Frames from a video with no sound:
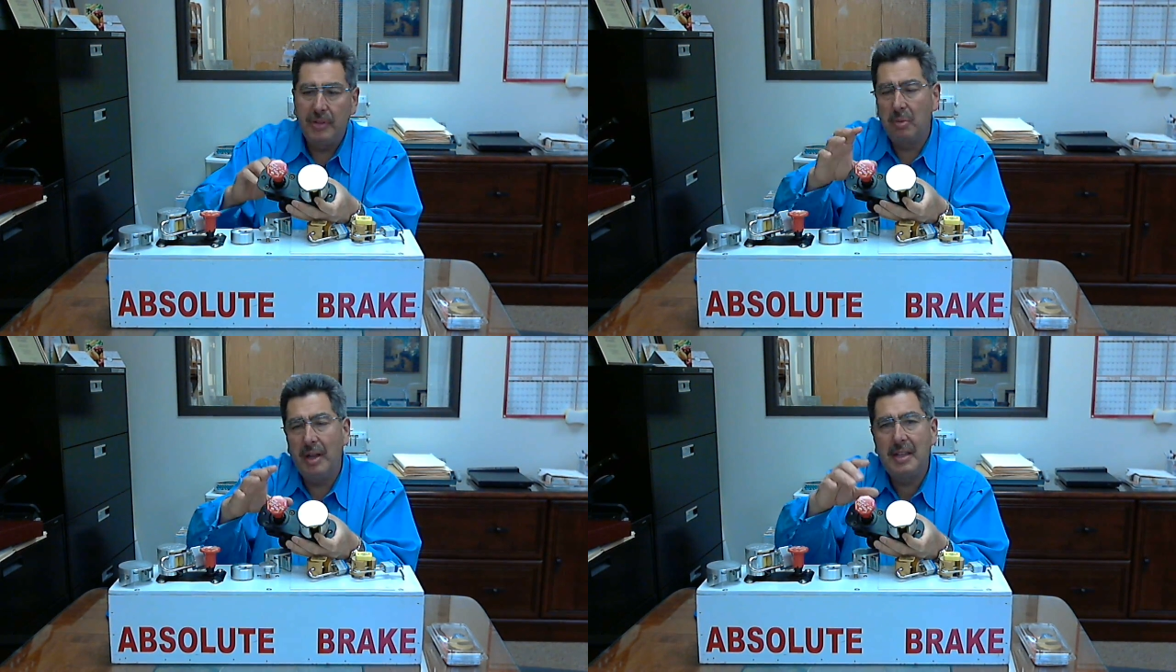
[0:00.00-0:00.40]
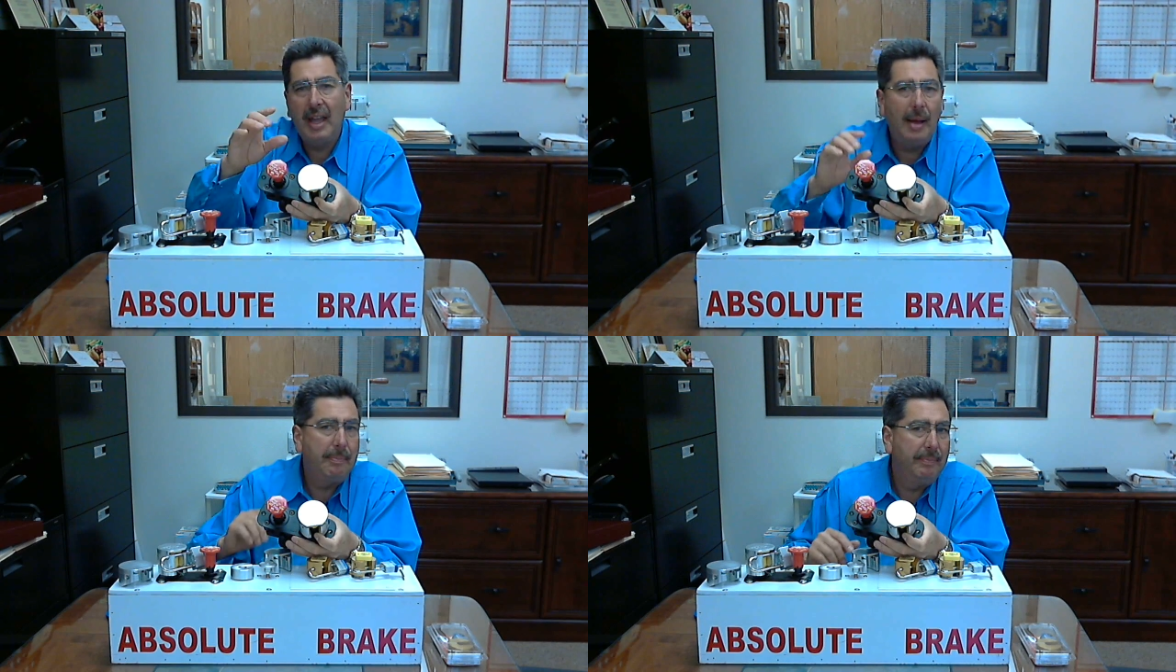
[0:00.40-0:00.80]
The red
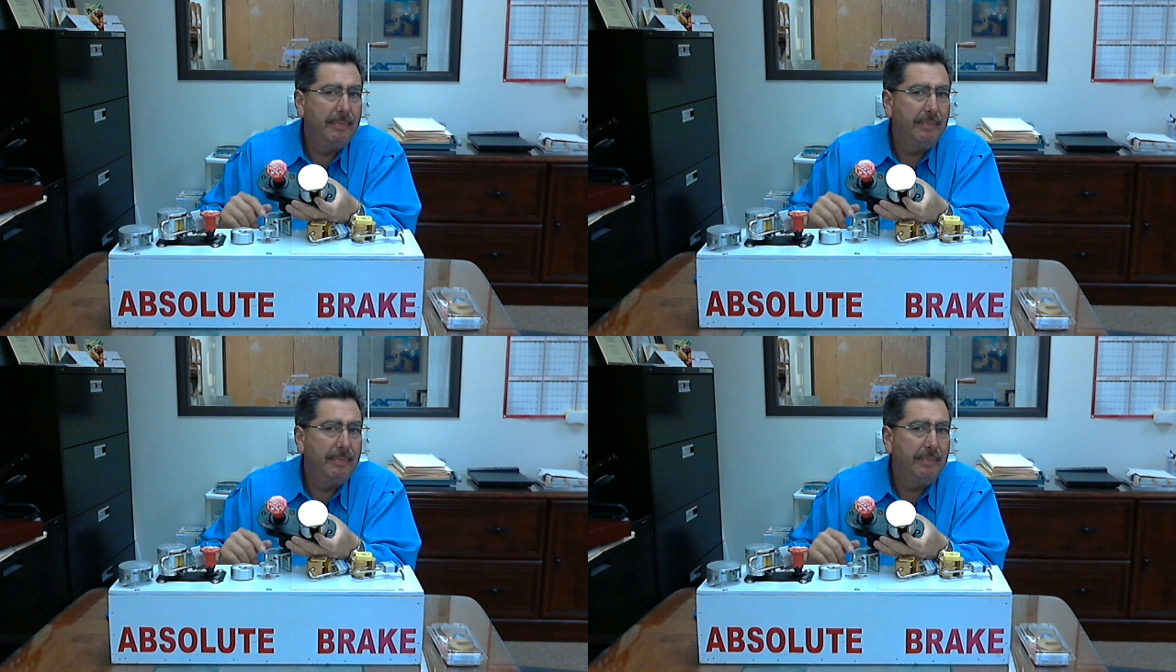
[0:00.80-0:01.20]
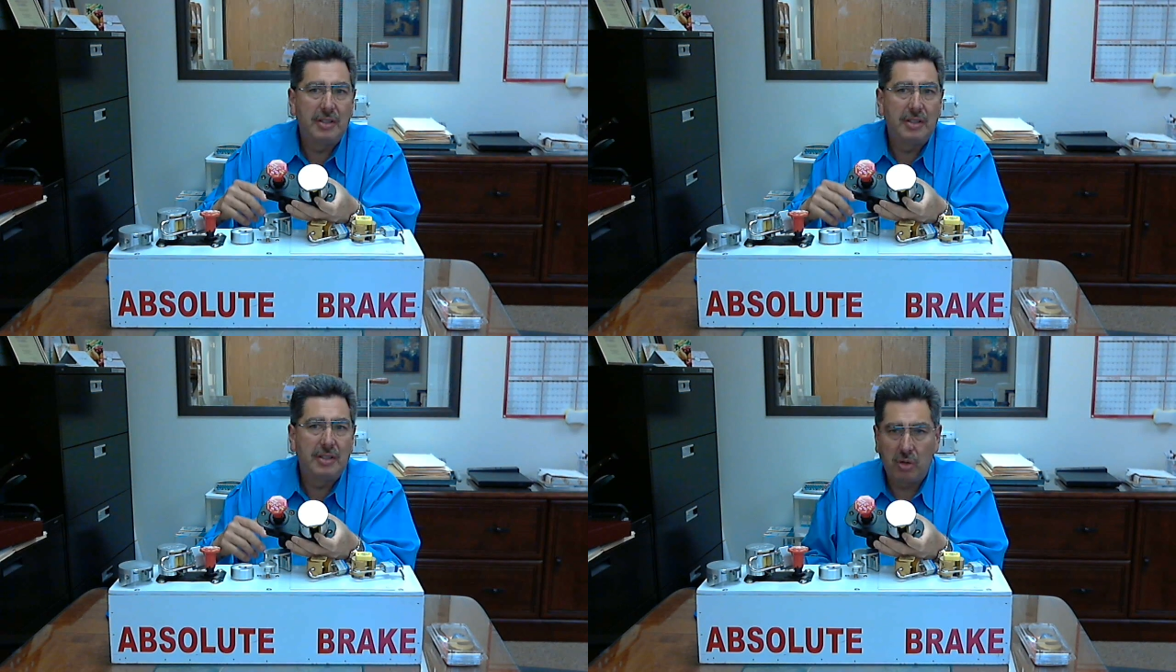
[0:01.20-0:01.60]
cap is
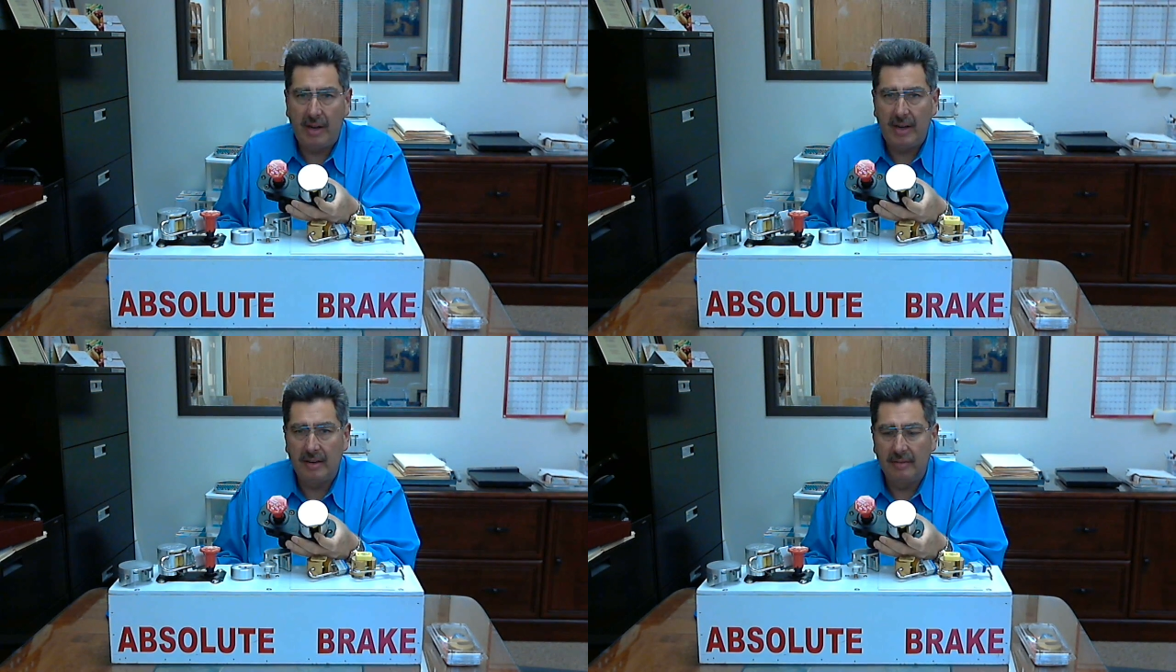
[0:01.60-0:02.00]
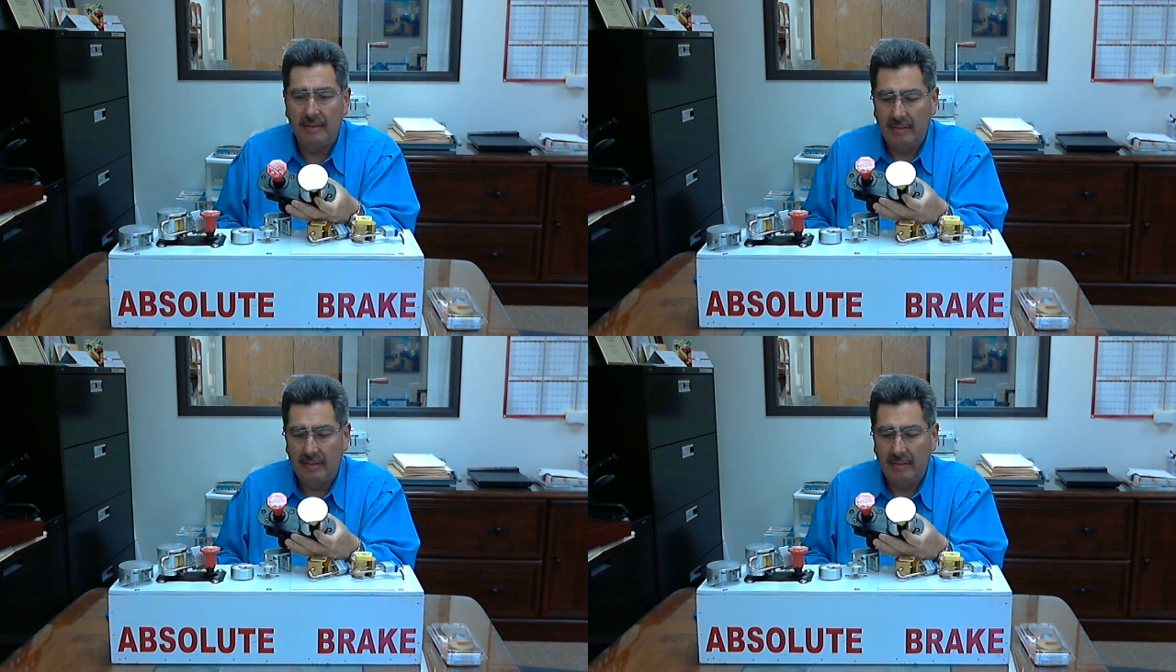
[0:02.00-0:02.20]
for the trailer.